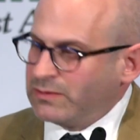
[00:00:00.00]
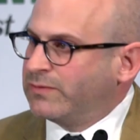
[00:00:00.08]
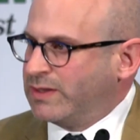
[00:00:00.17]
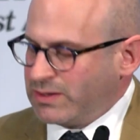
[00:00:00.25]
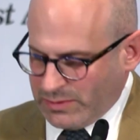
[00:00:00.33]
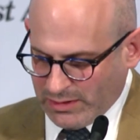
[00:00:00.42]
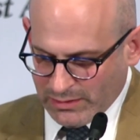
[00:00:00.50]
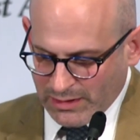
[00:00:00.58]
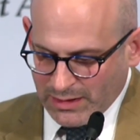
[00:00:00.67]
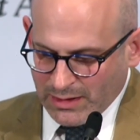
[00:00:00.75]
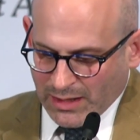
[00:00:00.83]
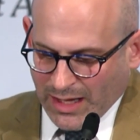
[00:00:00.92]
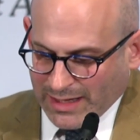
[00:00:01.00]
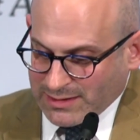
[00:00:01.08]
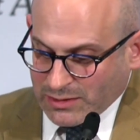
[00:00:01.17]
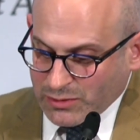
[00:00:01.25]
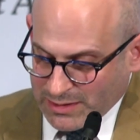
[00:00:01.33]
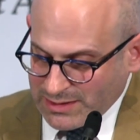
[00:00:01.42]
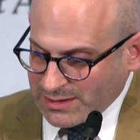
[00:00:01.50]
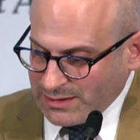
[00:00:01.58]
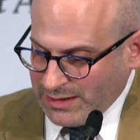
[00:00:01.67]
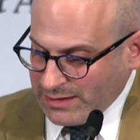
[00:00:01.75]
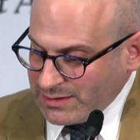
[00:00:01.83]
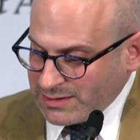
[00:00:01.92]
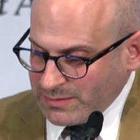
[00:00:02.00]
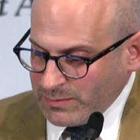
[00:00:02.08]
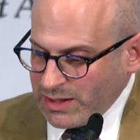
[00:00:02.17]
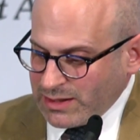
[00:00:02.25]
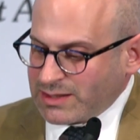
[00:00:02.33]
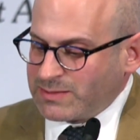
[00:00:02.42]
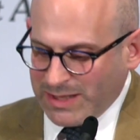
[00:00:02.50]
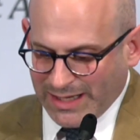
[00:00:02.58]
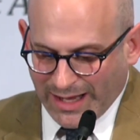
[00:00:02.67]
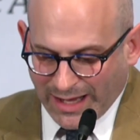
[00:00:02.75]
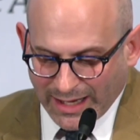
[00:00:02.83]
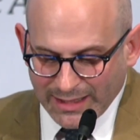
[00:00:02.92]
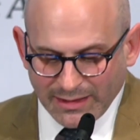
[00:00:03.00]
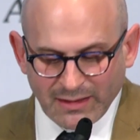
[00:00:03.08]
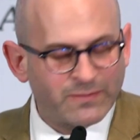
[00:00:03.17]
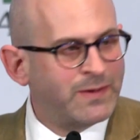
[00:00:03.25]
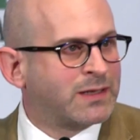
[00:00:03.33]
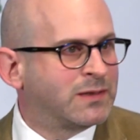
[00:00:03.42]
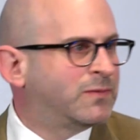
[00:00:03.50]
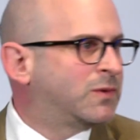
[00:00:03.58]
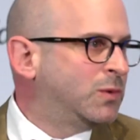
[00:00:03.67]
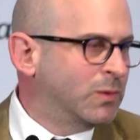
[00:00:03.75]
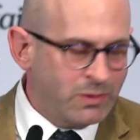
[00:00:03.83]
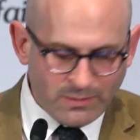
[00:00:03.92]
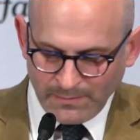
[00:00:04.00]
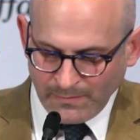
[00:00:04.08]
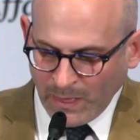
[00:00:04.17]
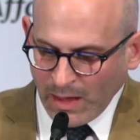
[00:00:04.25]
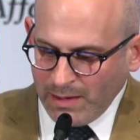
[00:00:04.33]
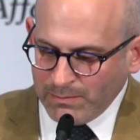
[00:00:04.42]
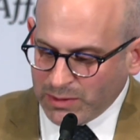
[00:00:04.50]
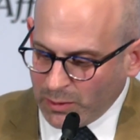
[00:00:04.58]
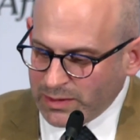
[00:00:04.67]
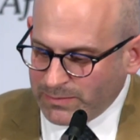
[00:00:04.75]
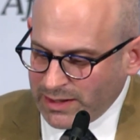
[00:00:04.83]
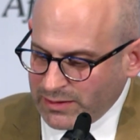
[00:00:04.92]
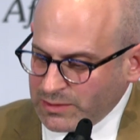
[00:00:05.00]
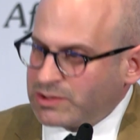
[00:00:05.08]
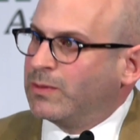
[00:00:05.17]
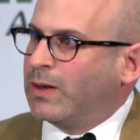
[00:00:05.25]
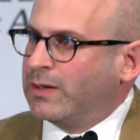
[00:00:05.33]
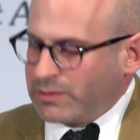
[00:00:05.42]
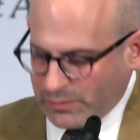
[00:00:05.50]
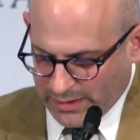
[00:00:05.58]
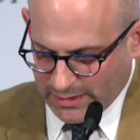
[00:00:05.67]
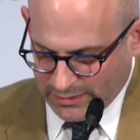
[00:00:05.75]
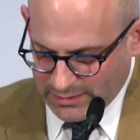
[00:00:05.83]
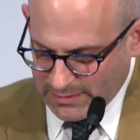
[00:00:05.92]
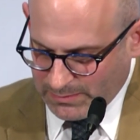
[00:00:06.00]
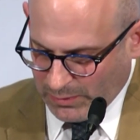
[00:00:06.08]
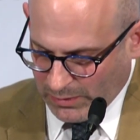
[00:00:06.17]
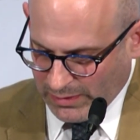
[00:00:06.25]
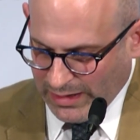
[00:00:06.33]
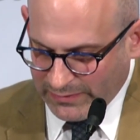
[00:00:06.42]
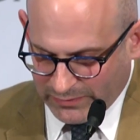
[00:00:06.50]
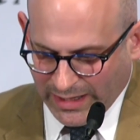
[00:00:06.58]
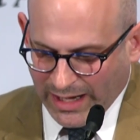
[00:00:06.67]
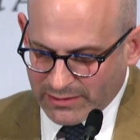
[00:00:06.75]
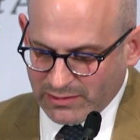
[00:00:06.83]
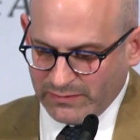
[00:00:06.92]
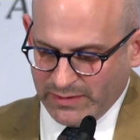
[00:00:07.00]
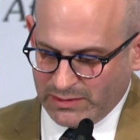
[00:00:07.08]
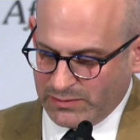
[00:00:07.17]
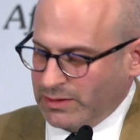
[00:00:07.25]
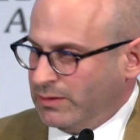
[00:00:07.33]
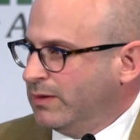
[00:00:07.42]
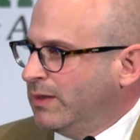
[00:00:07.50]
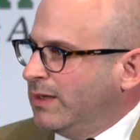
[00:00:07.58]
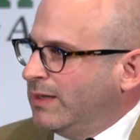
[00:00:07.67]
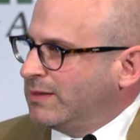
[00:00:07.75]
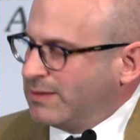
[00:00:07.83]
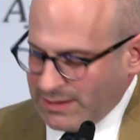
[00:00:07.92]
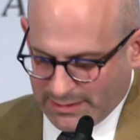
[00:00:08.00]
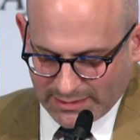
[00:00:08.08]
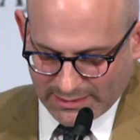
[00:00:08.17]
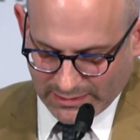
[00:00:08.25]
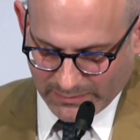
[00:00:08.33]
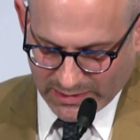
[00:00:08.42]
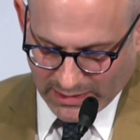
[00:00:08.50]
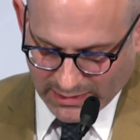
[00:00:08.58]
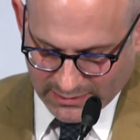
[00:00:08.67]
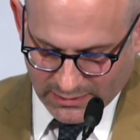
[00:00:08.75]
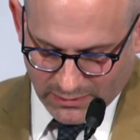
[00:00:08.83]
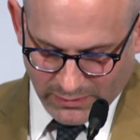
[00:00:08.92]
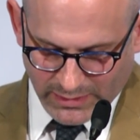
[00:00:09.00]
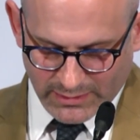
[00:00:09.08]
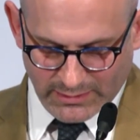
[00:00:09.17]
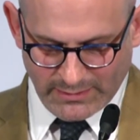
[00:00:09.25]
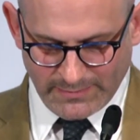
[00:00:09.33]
of Israel as intrinsically anti-Semitic has been a highly effective tool employed by those who uncritically support every action of Israel and seek to stigmatize its critics.